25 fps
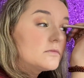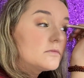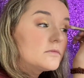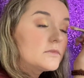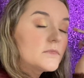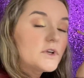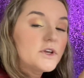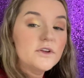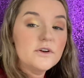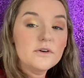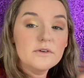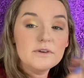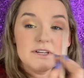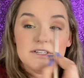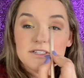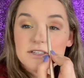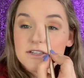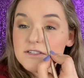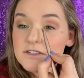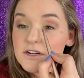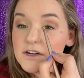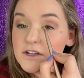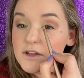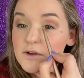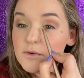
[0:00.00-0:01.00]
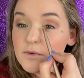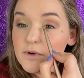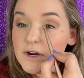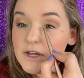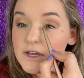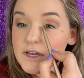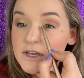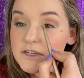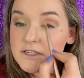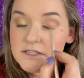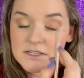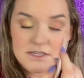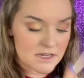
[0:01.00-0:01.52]
You don't necessarily want to
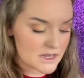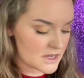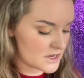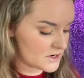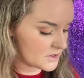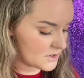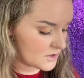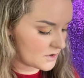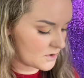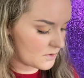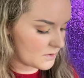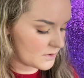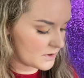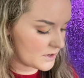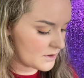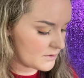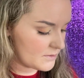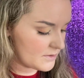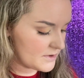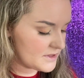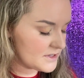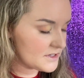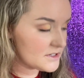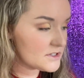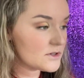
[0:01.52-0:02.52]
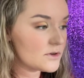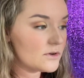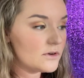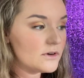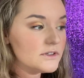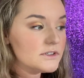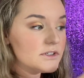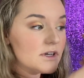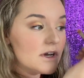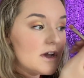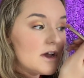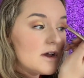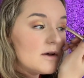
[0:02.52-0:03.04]
get to the inner corner with this
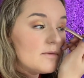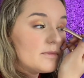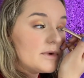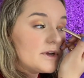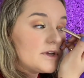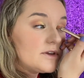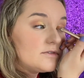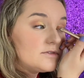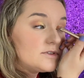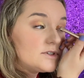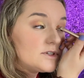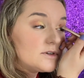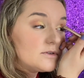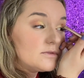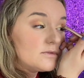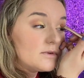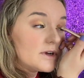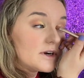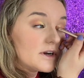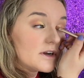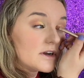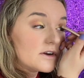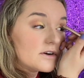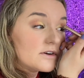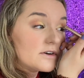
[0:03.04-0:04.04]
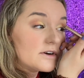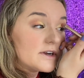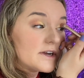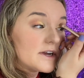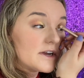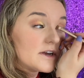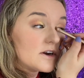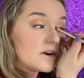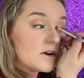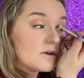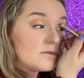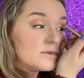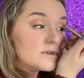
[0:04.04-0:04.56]
gold, but you do want to
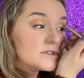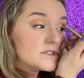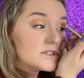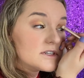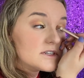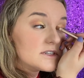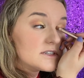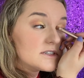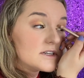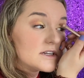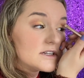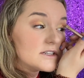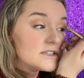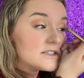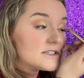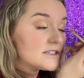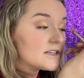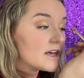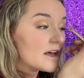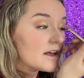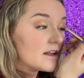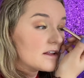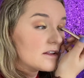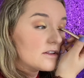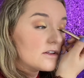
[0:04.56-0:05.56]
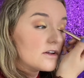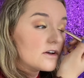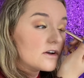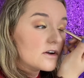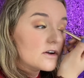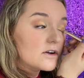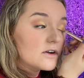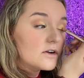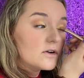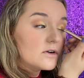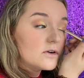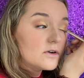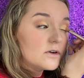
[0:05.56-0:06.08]
create almost a sunset look.
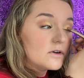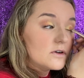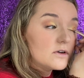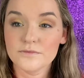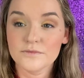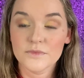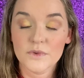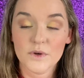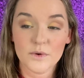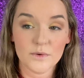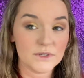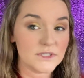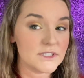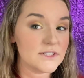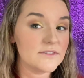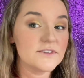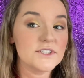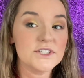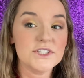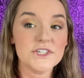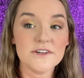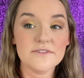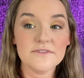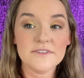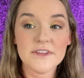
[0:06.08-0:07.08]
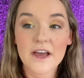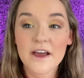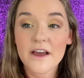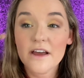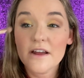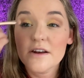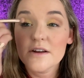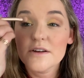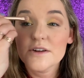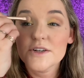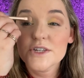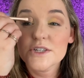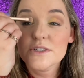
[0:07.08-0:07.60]
Once you've achieved that,
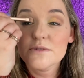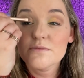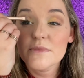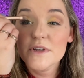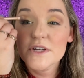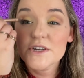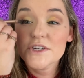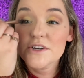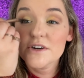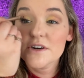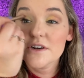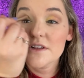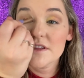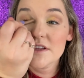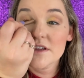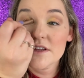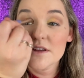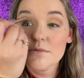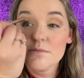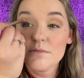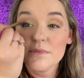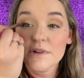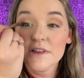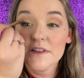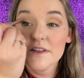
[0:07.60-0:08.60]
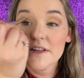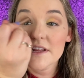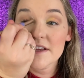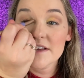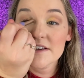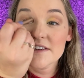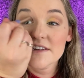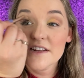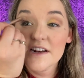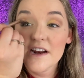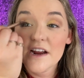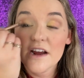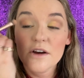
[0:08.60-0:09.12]
and just make sure that you blend
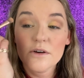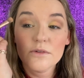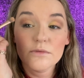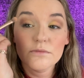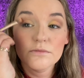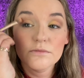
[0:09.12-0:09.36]
it out.